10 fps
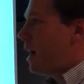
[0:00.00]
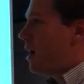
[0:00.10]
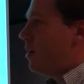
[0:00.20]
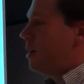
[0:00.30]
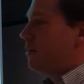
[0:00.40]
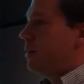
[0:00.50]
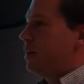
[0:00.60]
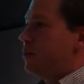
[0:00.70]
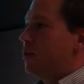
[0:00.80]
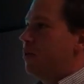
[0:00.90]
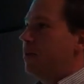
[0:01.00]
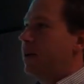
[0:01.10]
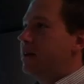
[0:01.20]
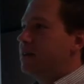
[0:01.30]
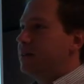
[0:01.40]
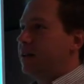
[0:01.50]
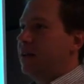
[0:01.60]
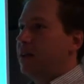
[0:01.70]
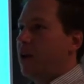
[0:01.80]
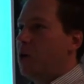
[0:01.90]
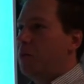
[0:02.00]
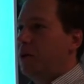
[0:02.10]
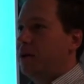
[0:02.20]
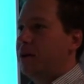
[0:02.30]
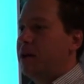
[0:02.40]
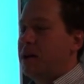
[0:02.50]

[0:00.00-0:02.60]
now if the control plane is suddenly open